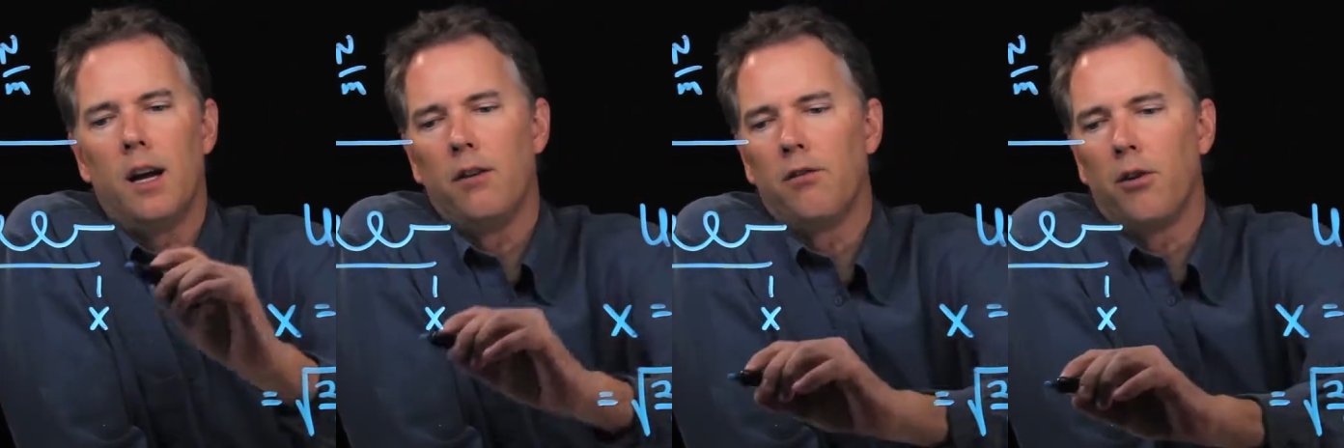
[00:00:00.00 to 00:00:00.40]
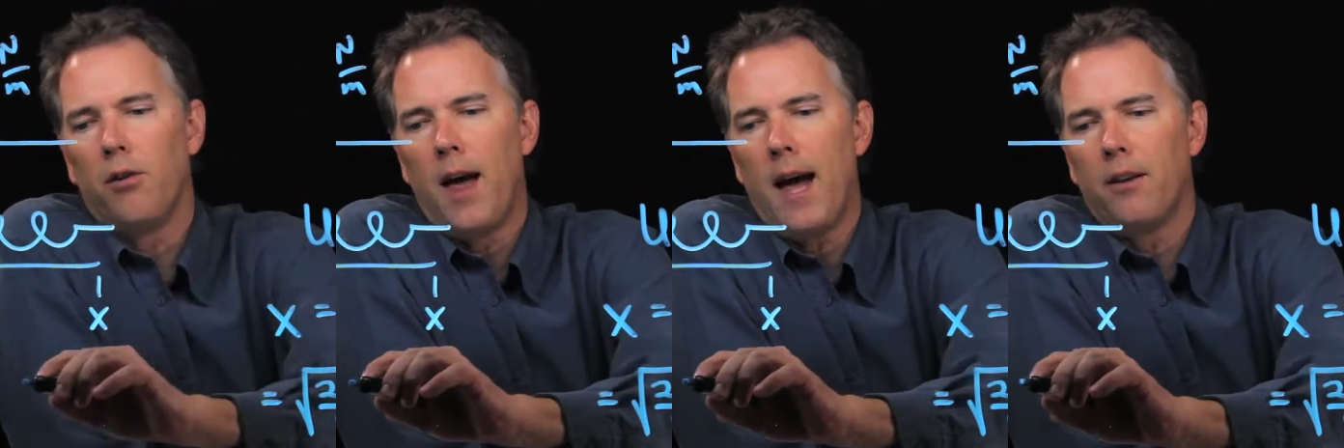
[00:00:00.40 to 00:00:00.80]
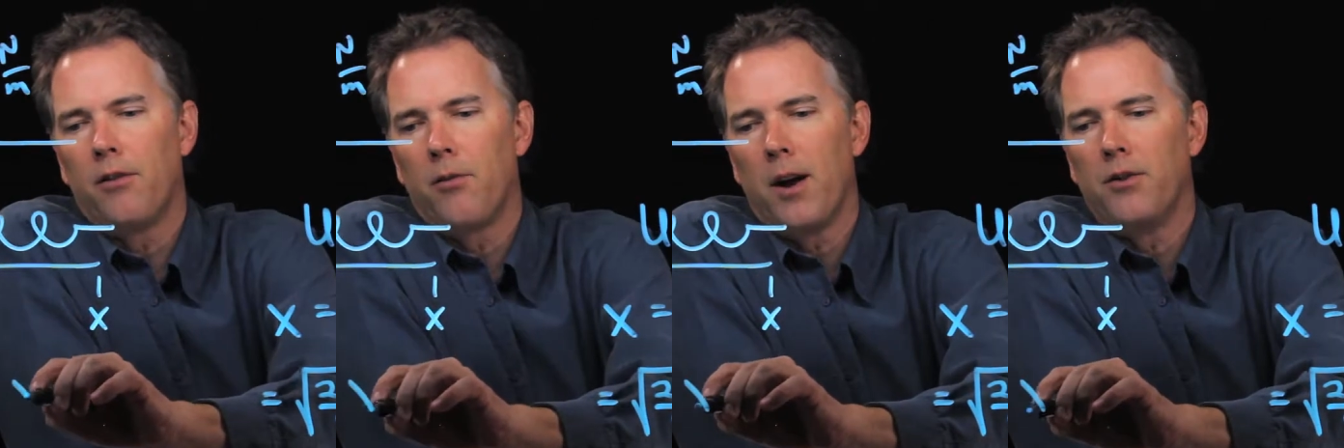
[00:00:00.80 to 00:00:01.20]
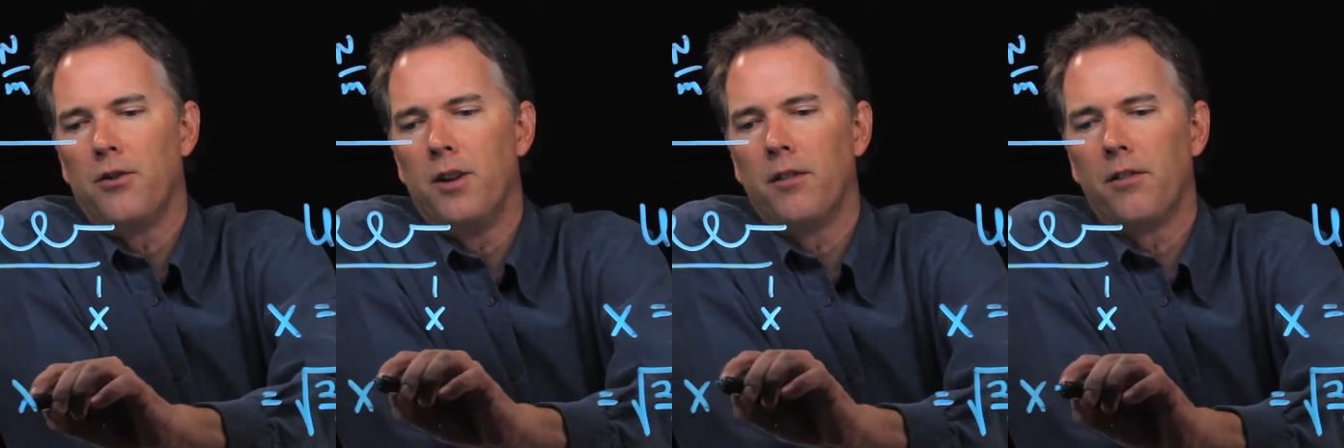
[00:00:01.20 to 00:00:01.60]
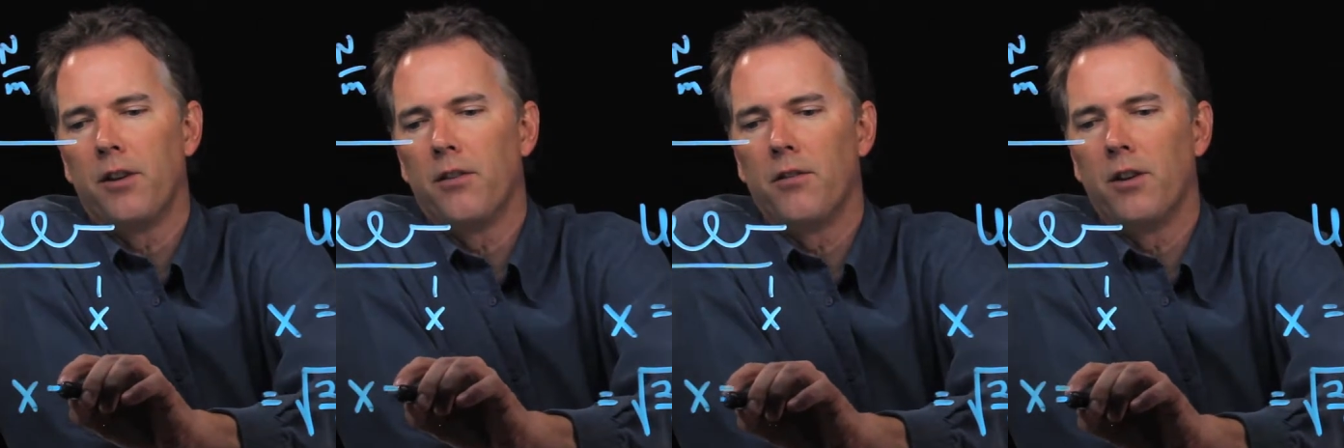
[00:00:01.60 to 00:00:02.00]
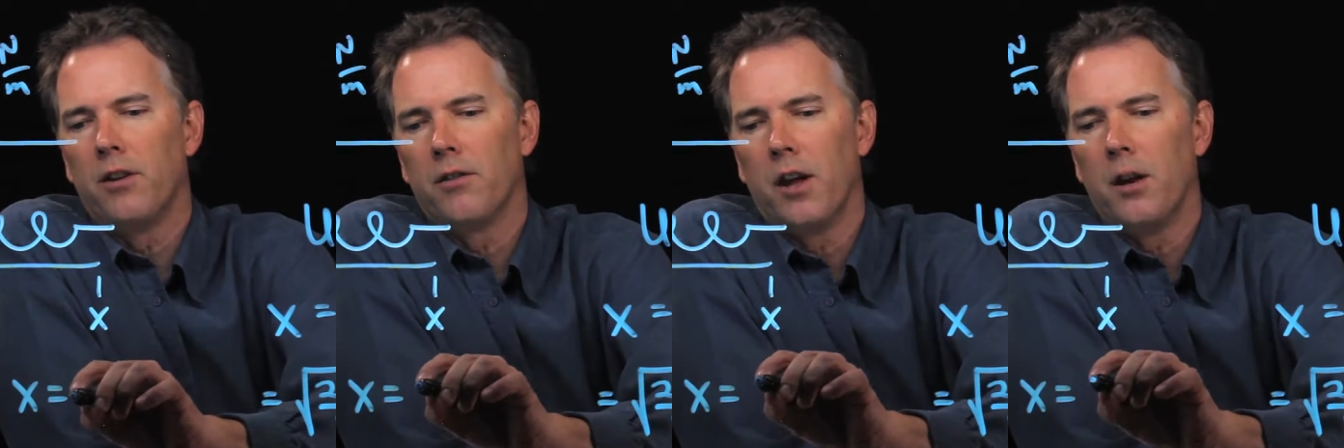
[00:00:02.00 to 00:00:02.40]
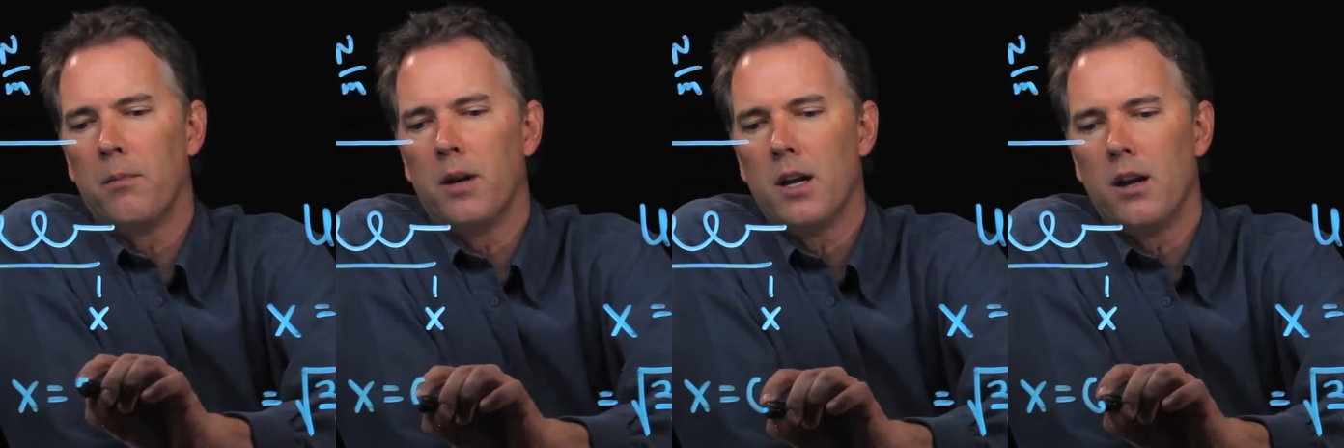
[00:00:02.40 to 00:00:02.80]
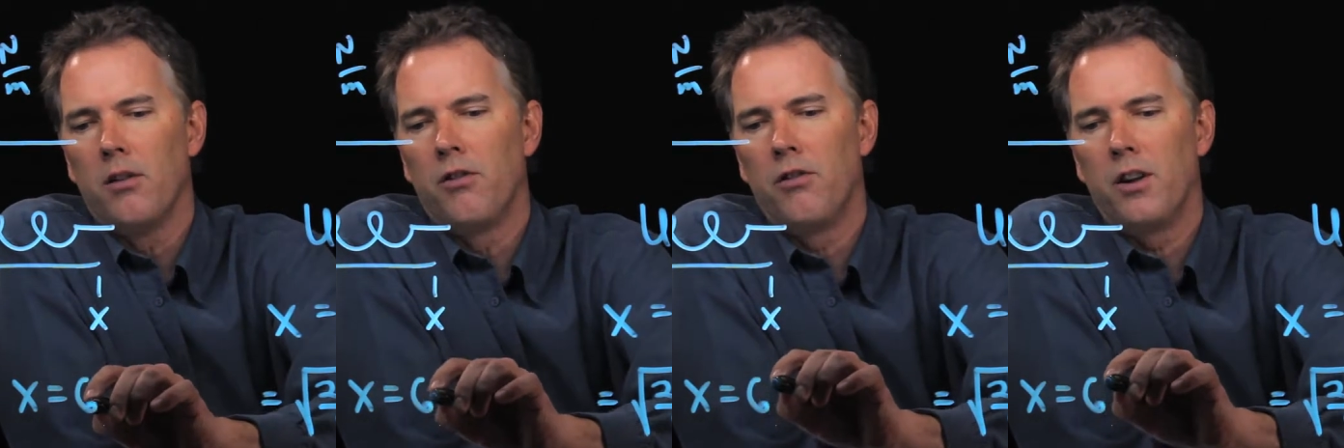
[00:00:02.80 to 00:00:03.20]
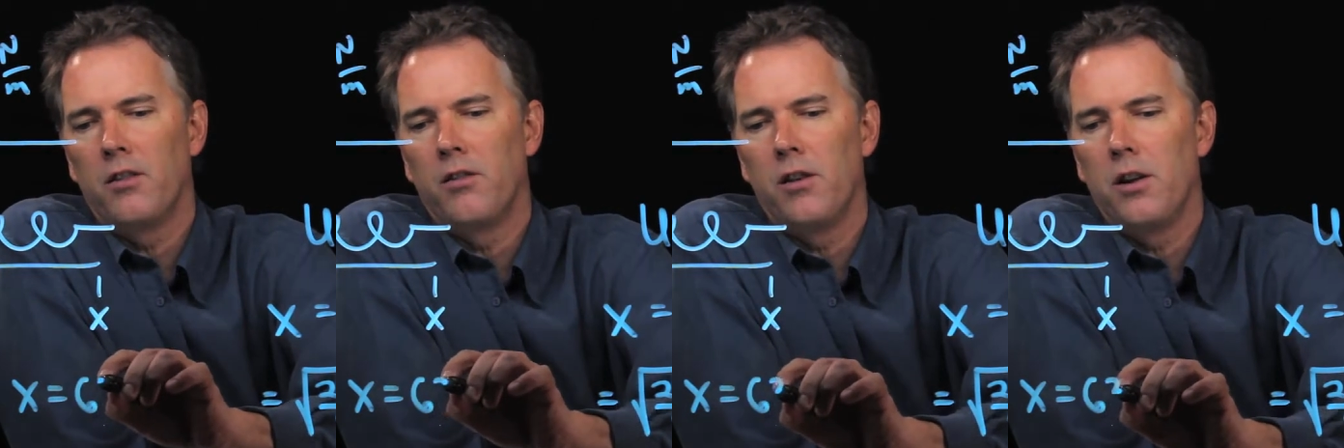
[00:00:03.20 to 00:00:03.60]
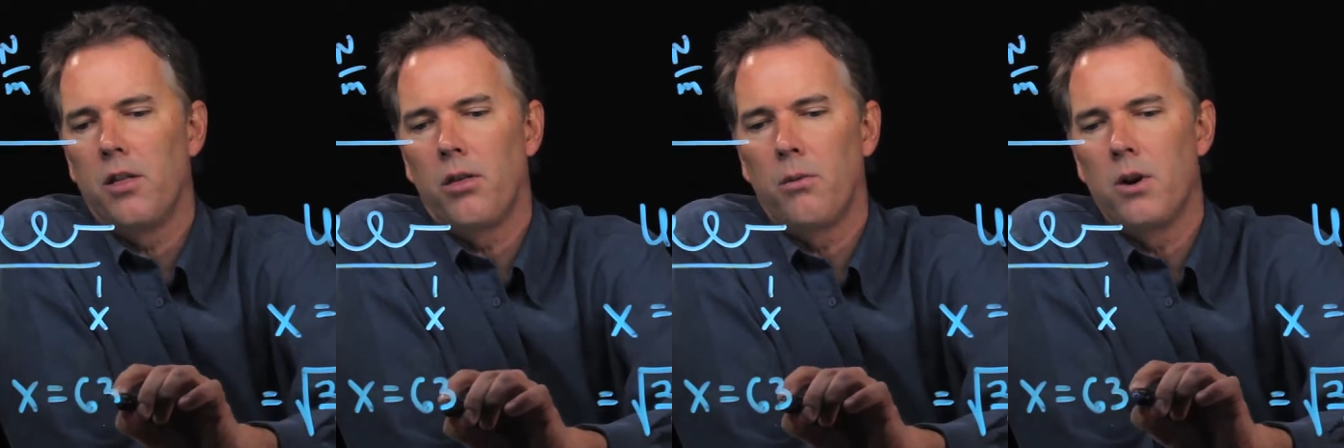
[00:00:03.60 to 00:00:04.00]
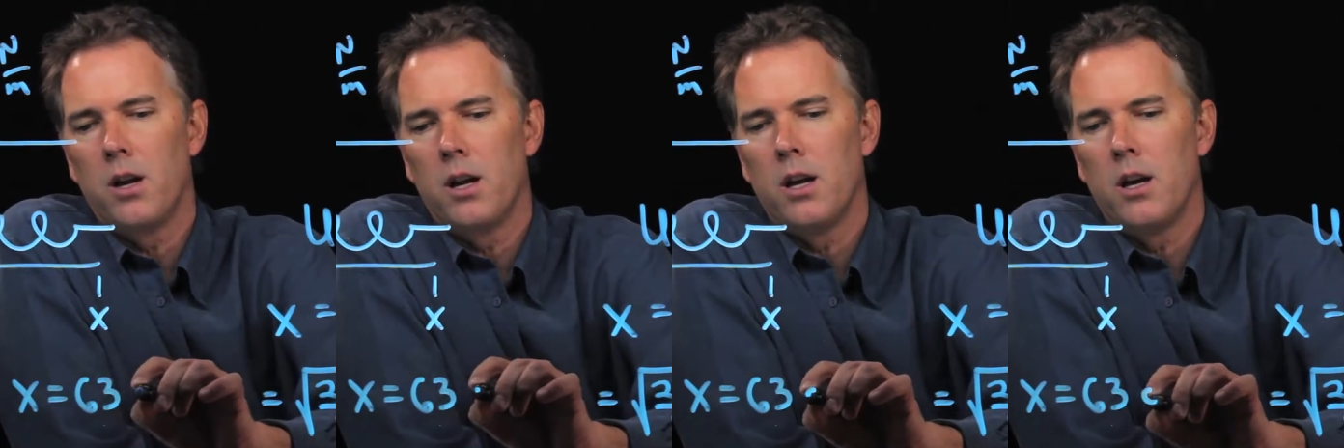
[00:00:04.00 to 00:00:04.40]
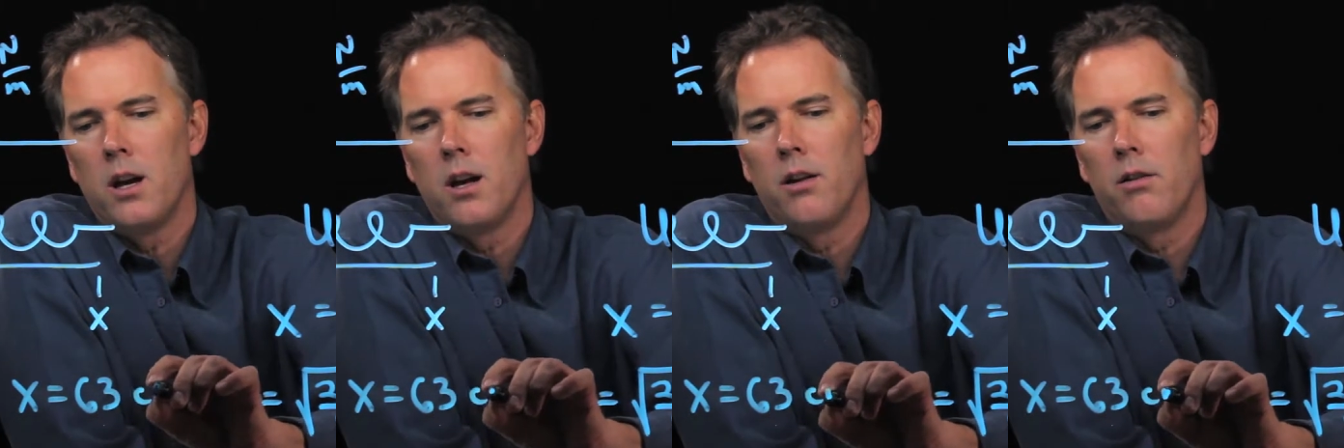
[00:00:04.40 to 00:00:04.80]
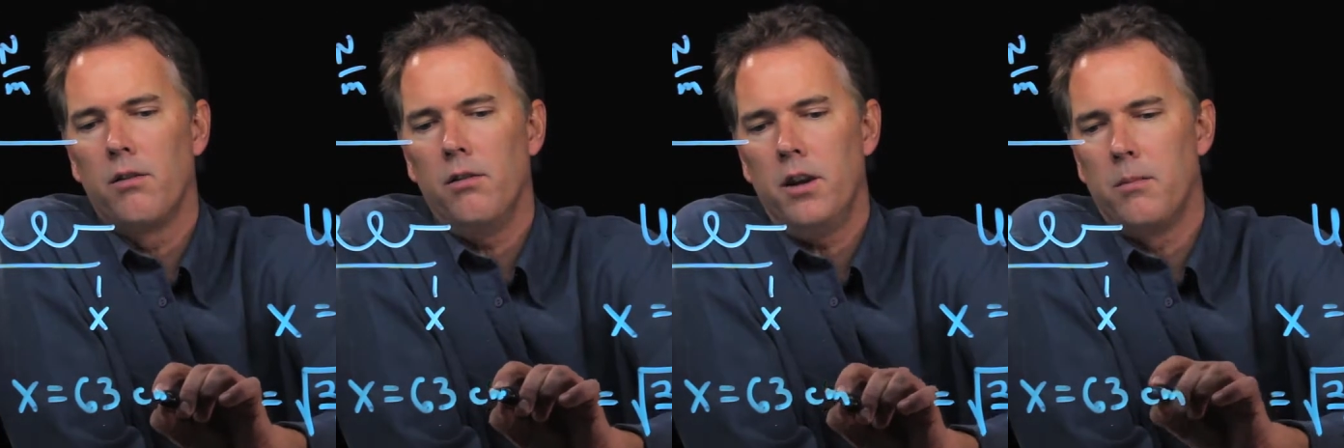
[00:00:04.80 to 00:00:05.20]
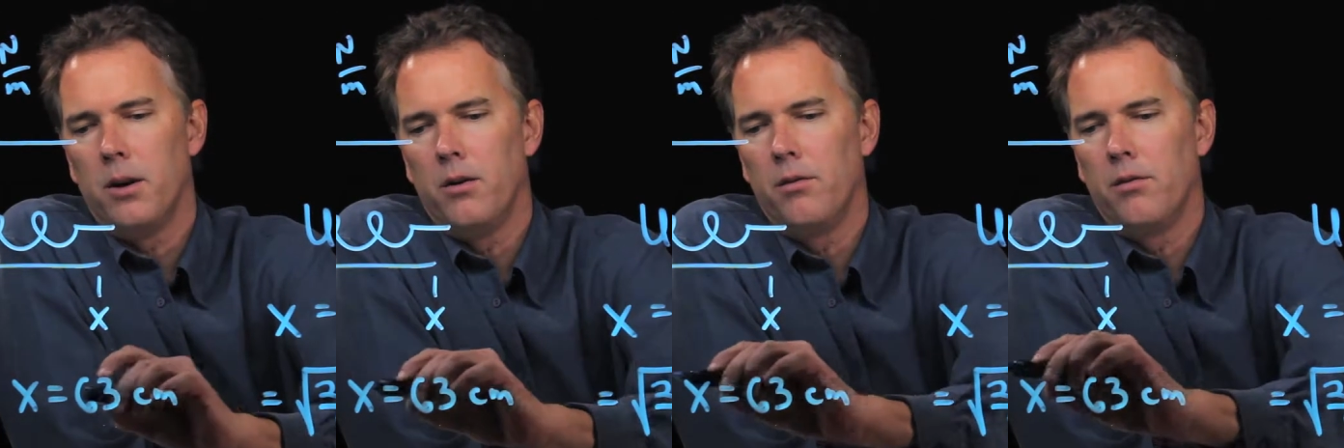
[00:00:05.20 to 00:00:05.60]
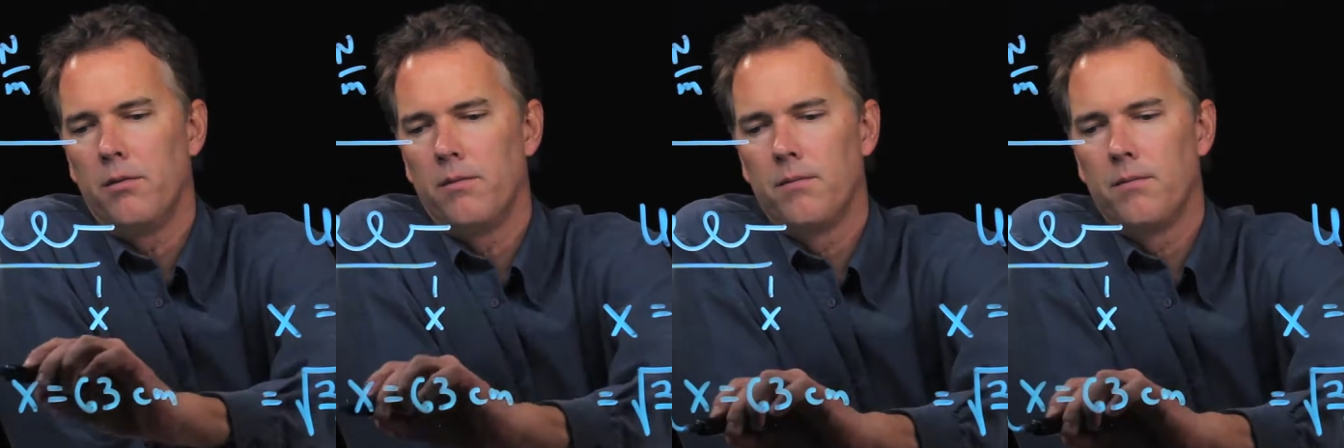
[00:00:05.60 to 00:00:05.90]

And so that stretch distance is going to be 63 centimeters.